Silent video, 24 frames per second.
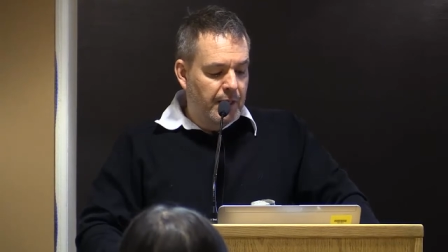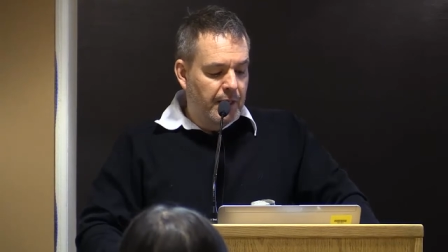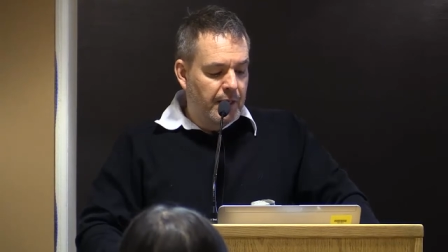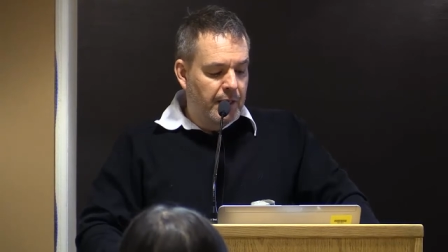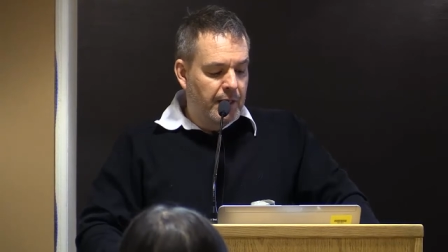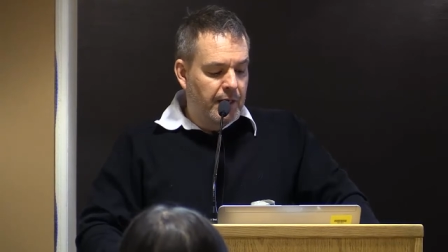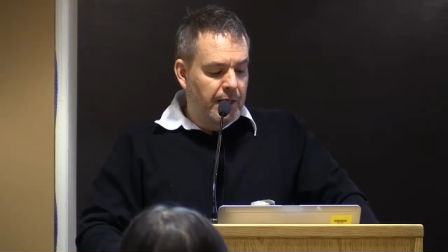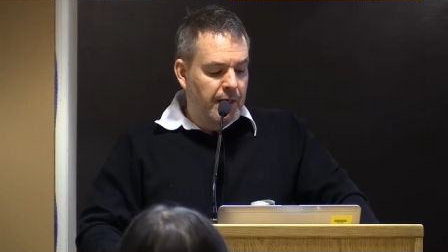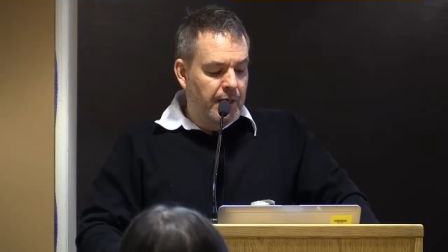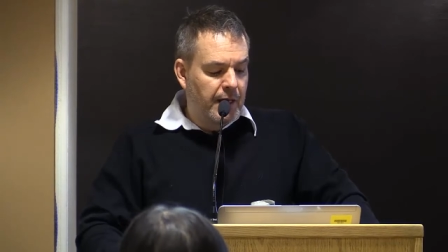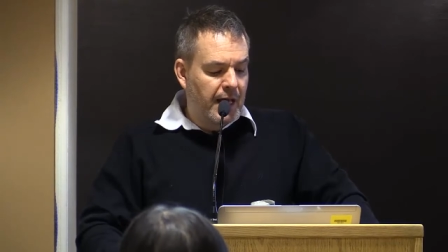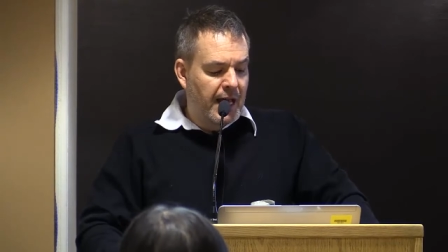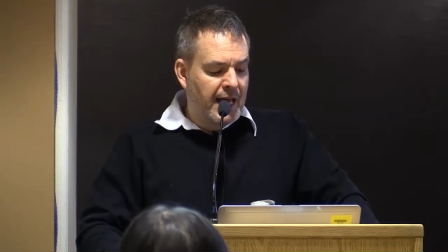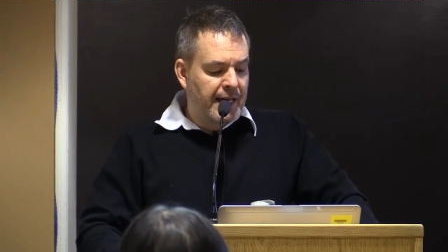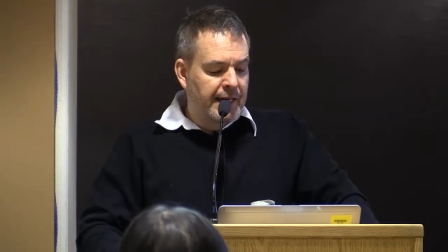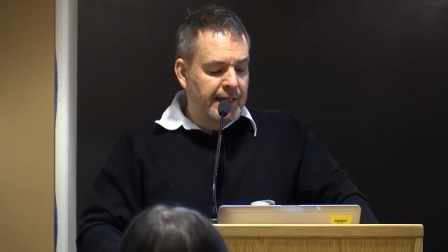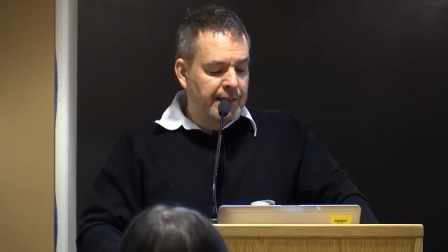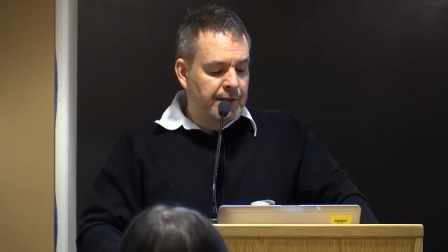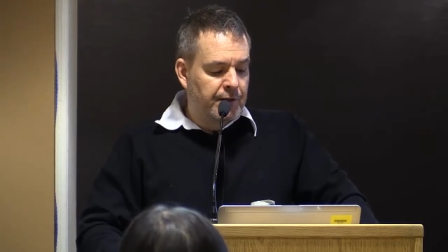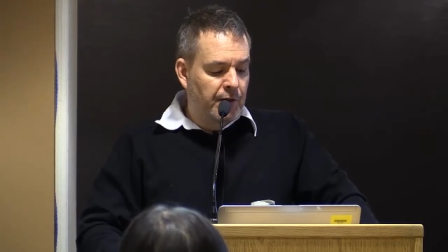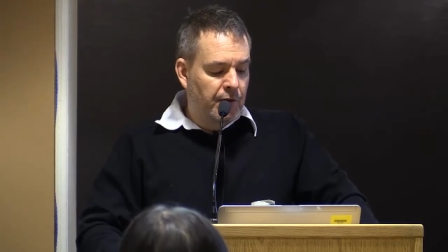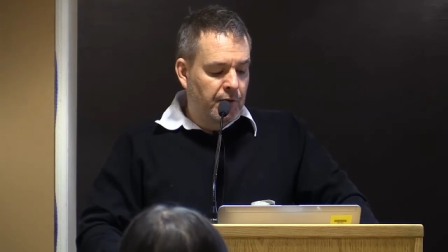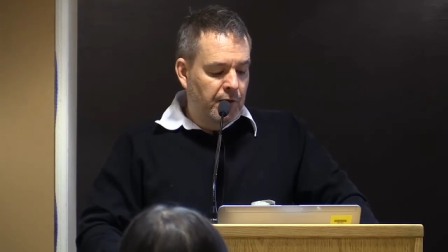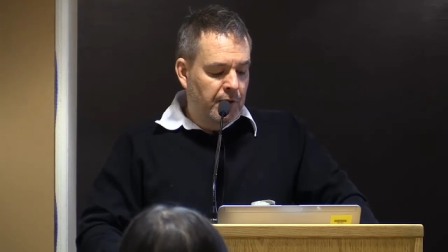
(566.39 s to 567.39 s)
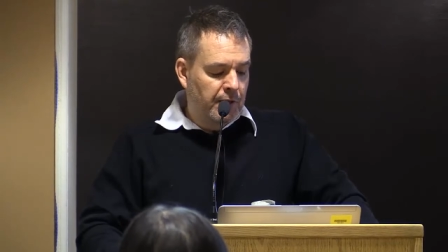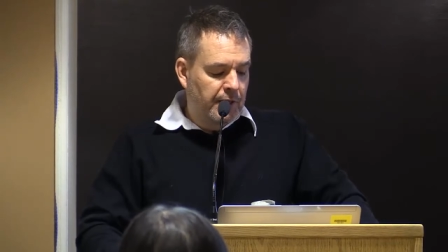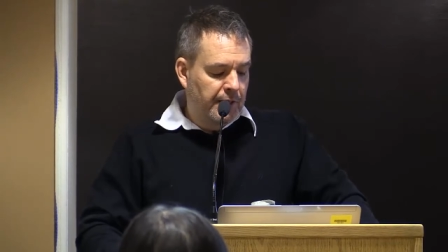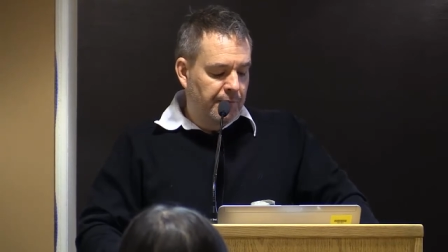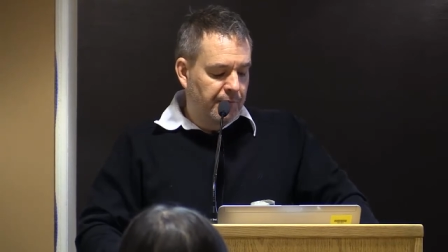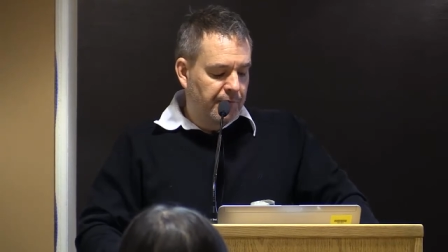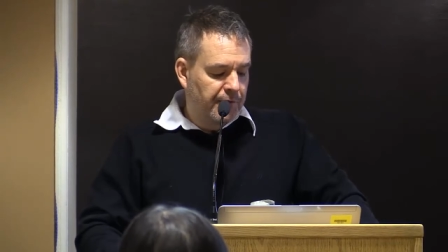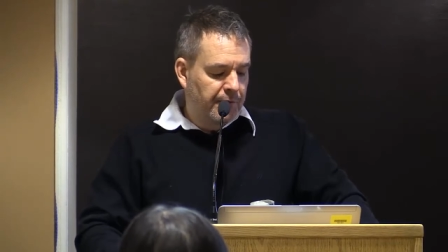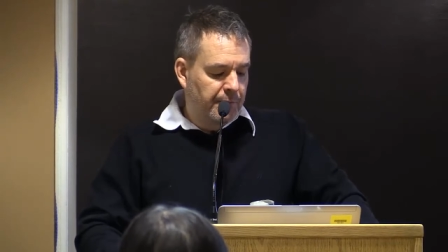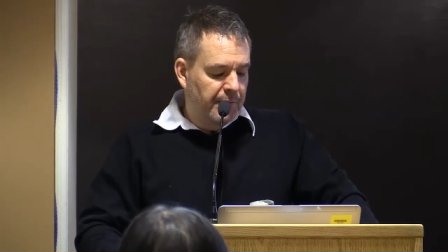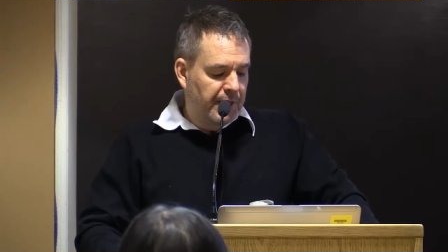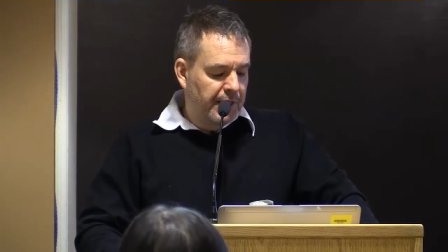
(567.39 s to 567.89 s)
Anecdotal
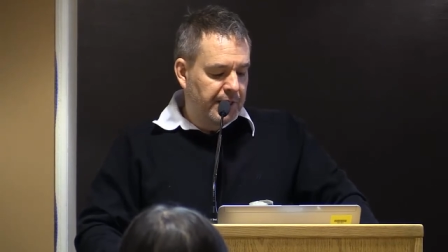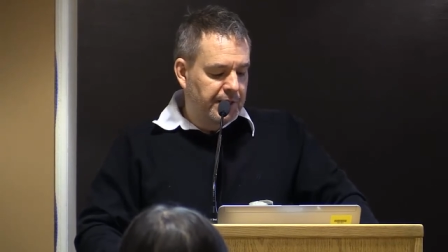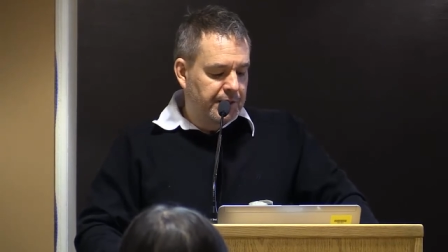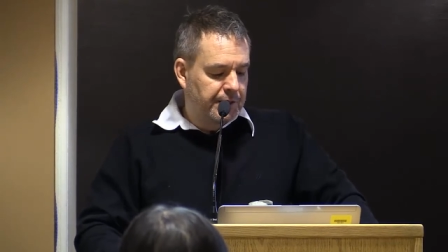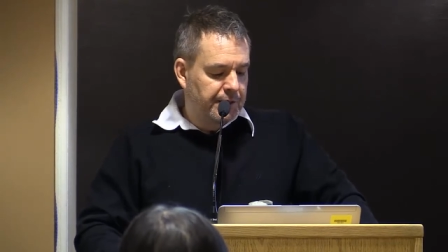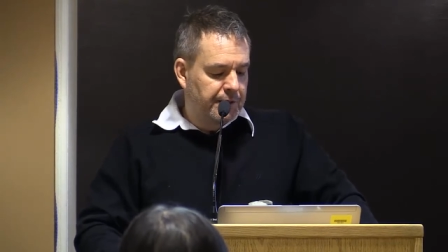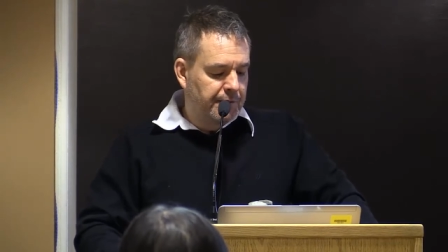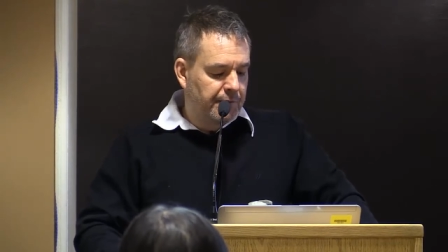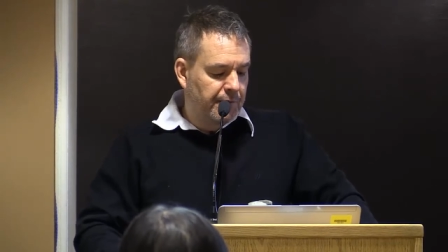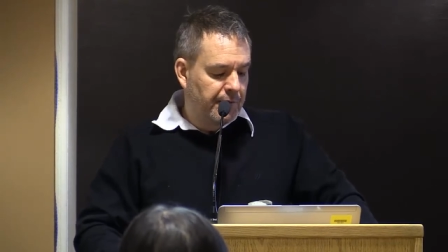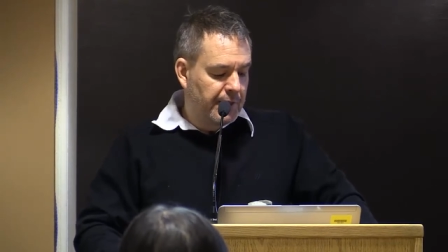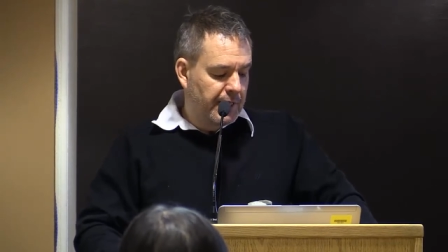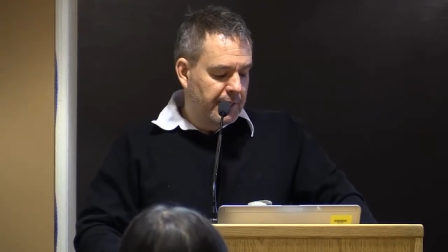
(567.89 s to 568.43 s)
information,